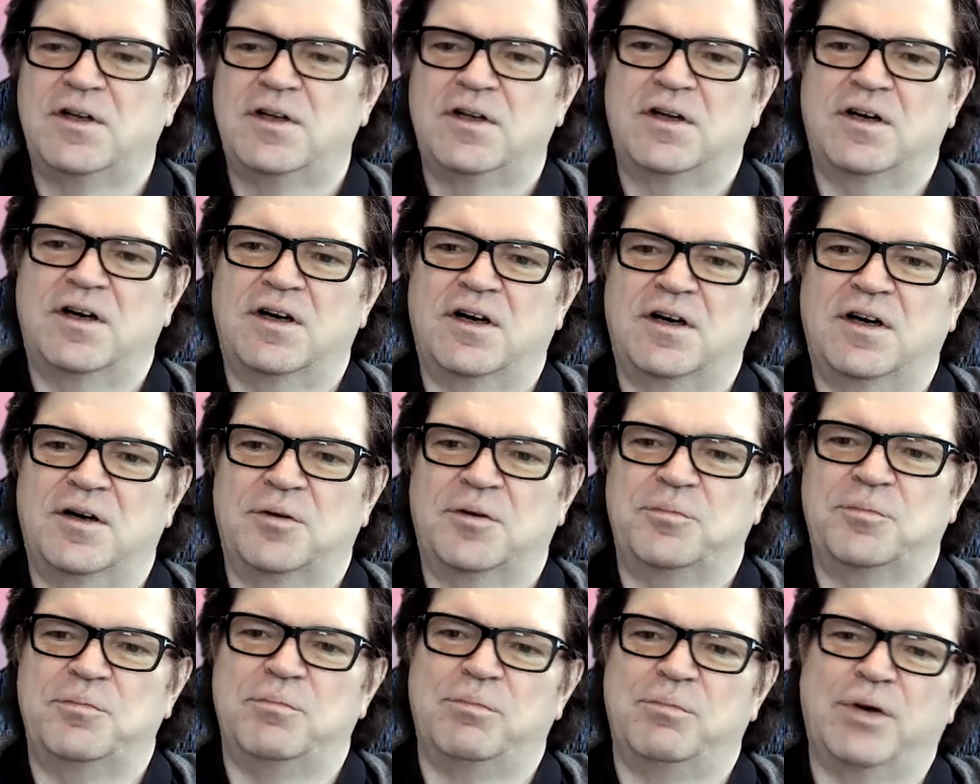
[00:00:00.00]

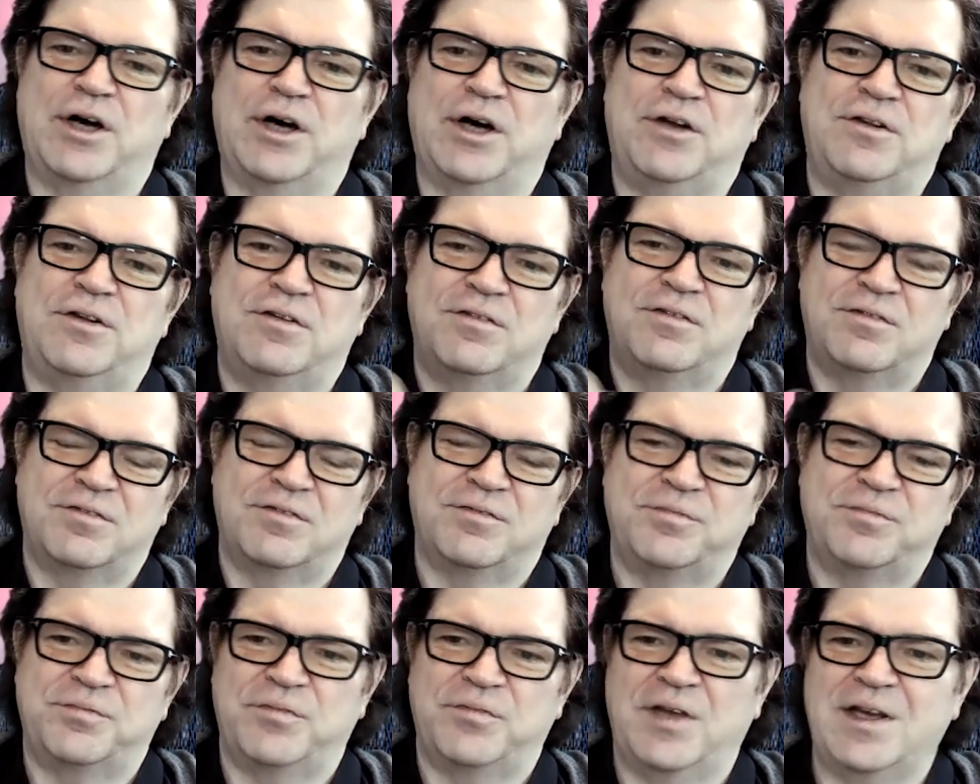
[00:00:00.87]
but
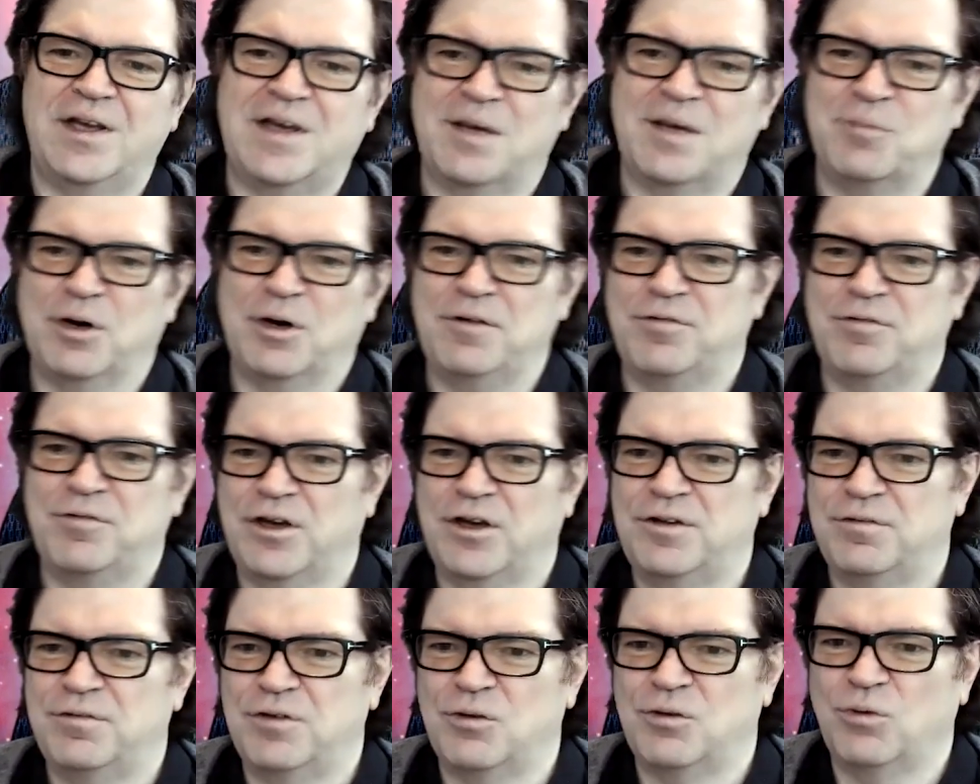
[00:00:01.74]
it can modify
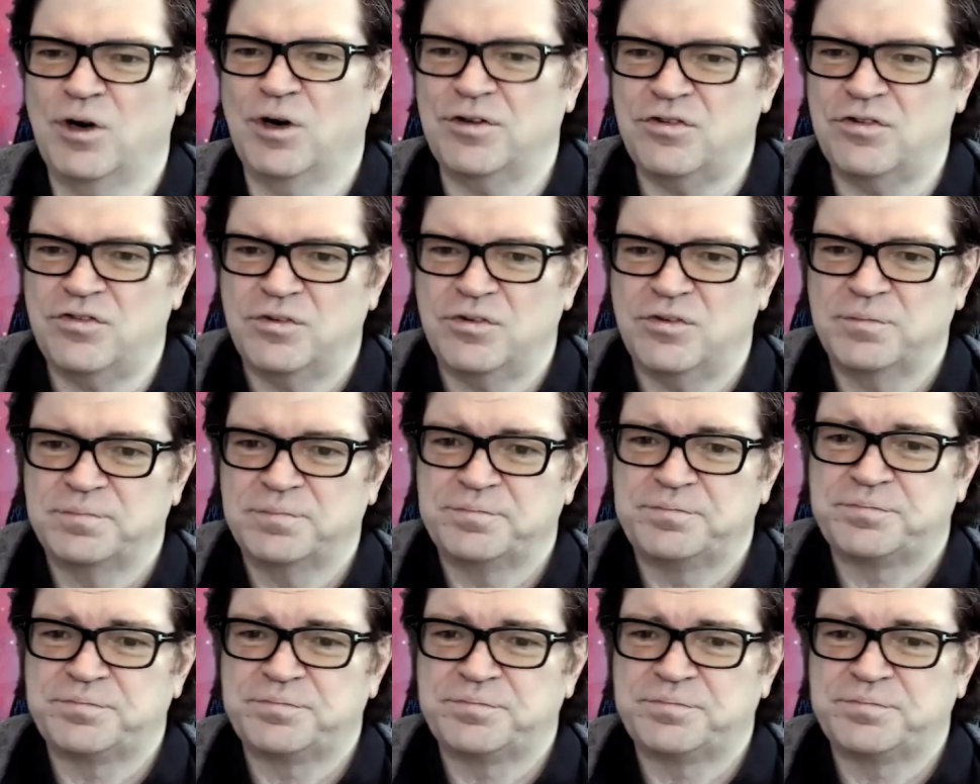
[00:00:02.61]
it if it wants.